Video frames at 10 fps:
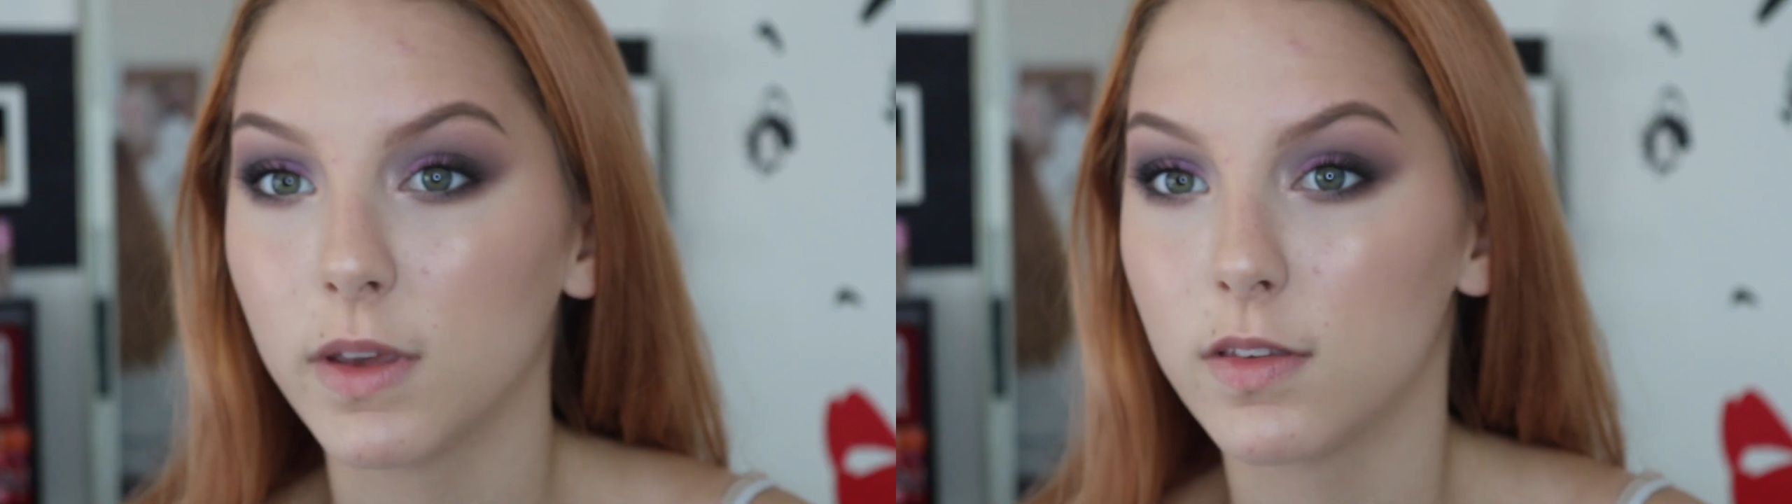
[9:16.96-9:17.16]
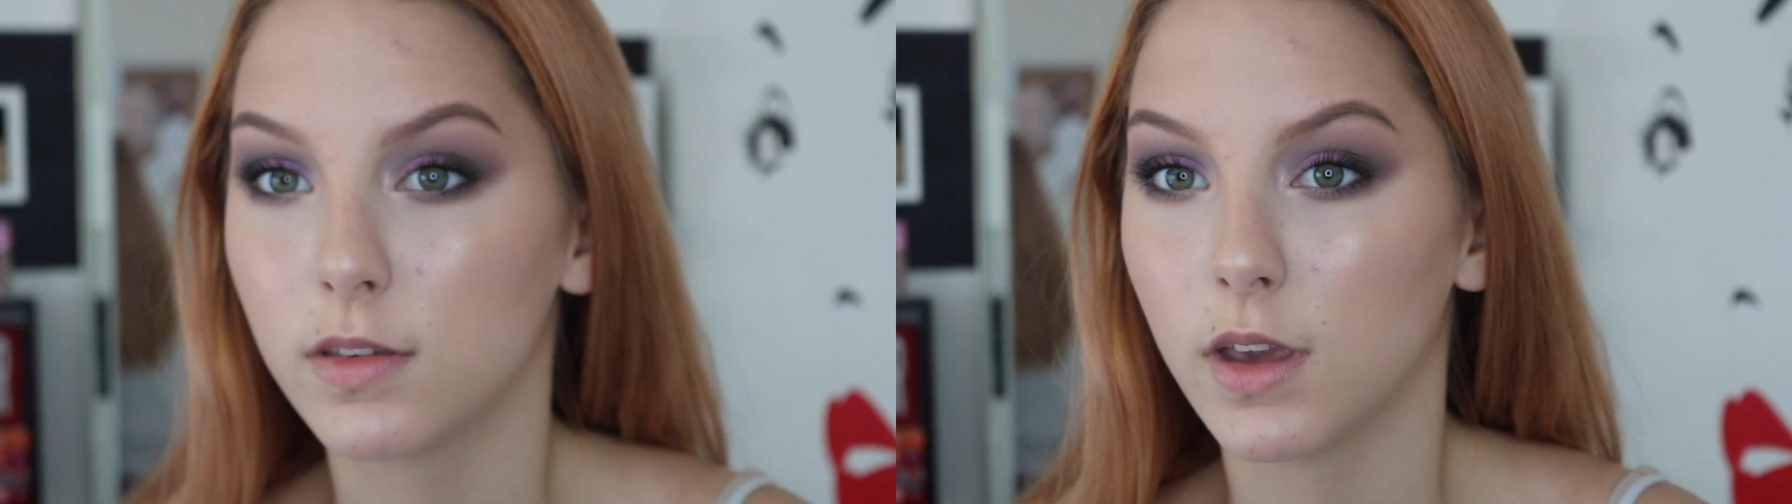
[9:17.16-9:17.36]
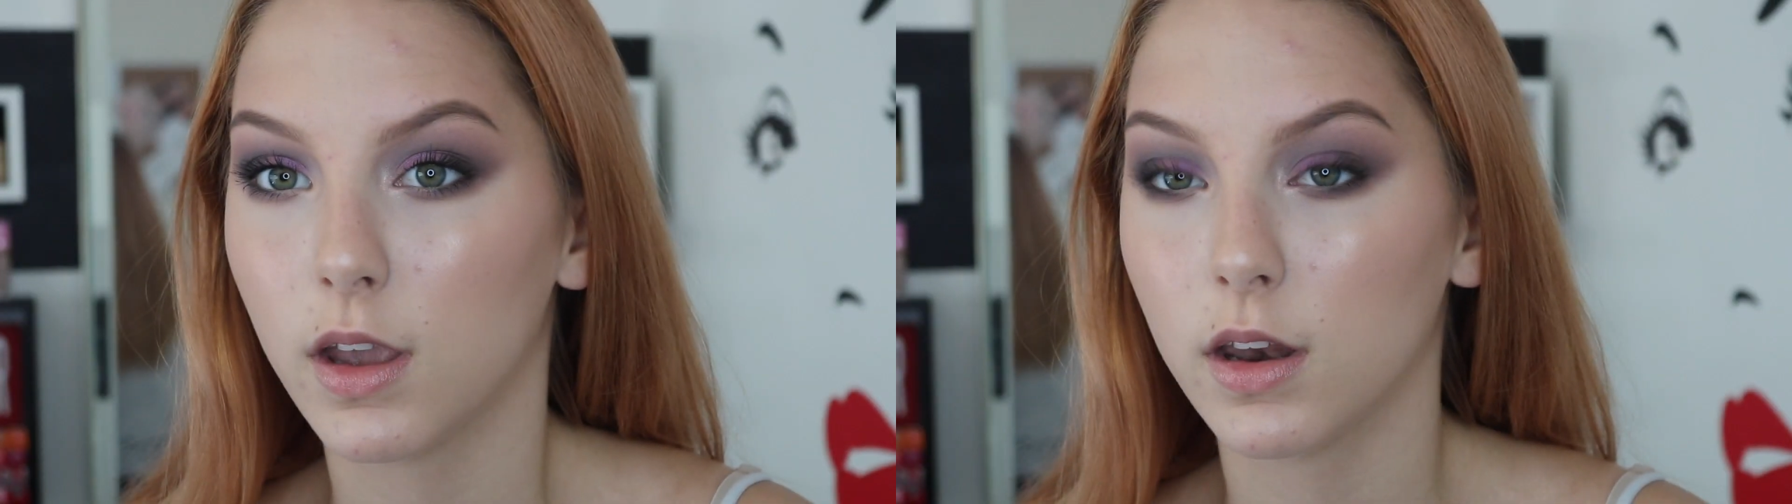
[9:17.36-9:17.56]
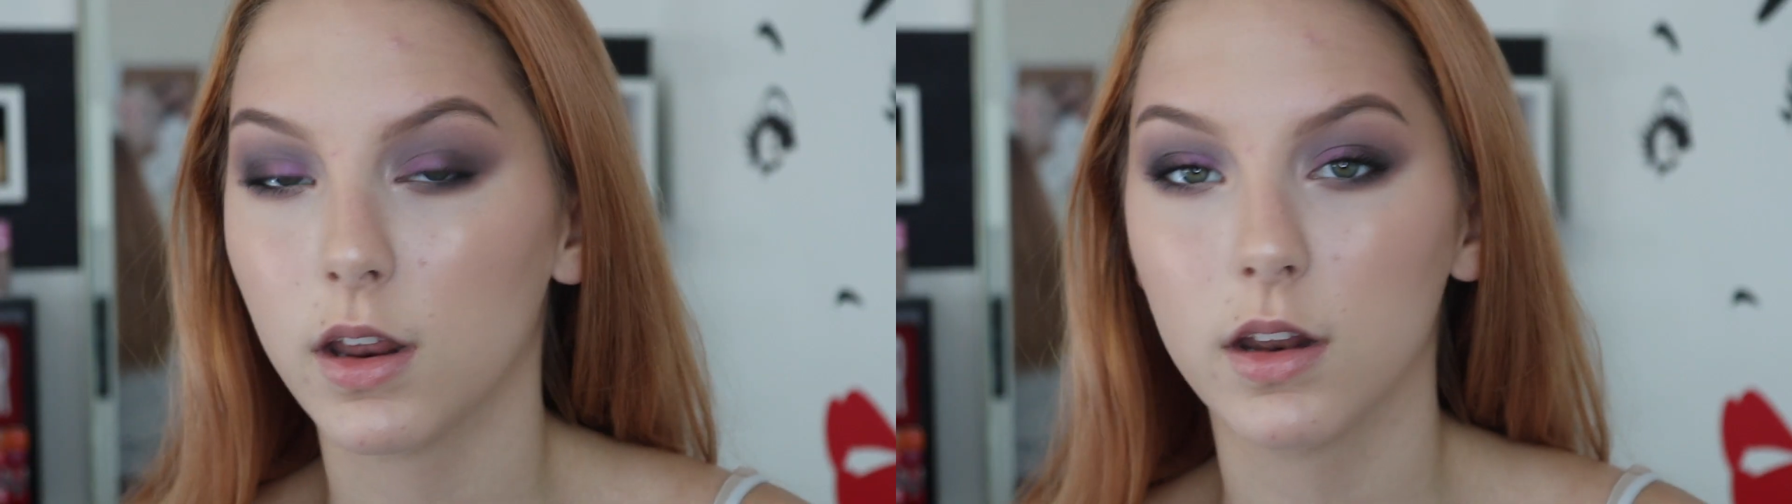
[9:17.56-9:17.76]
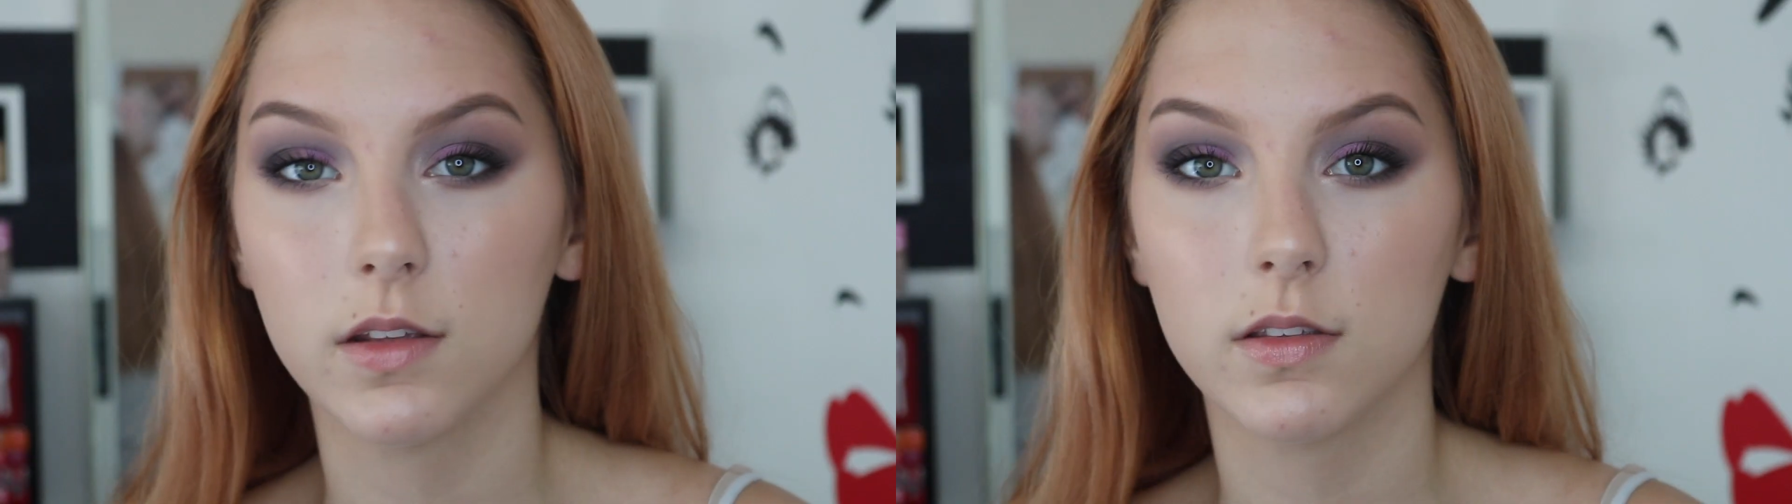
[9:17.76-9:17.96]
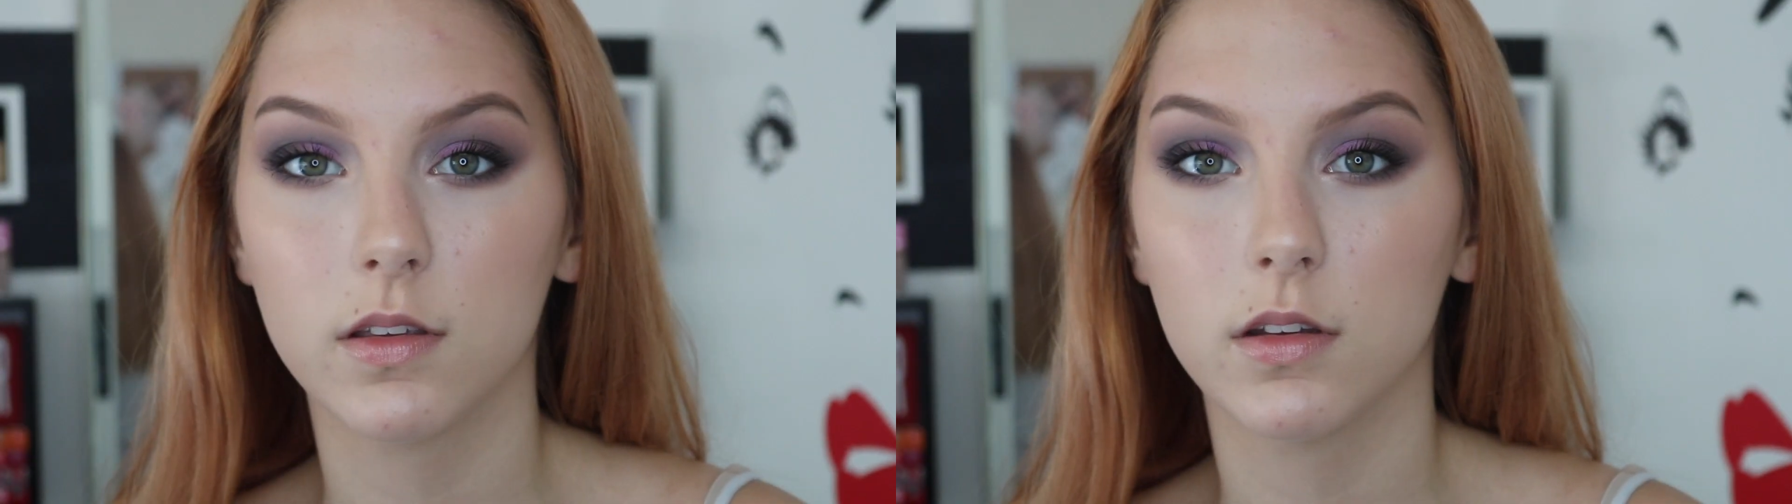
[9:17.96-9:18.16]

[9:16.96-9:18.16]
my skin, it is